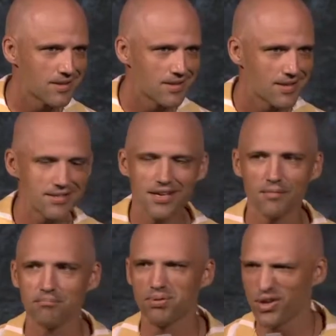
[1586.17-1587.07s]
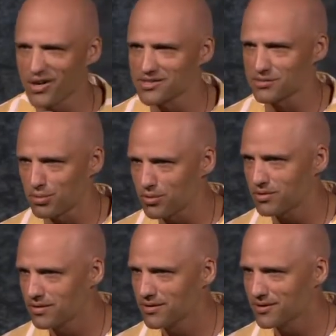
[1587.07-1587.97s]
That's not plausible,
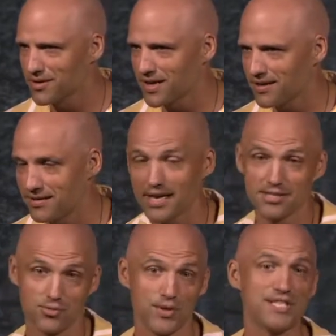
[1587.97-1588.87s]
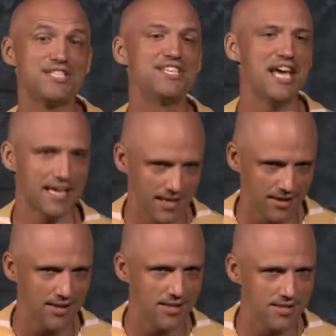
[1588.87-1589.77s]
right? That's
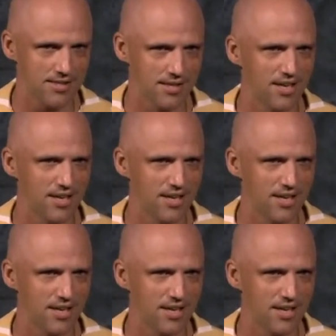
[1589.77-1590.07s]
ridiculous.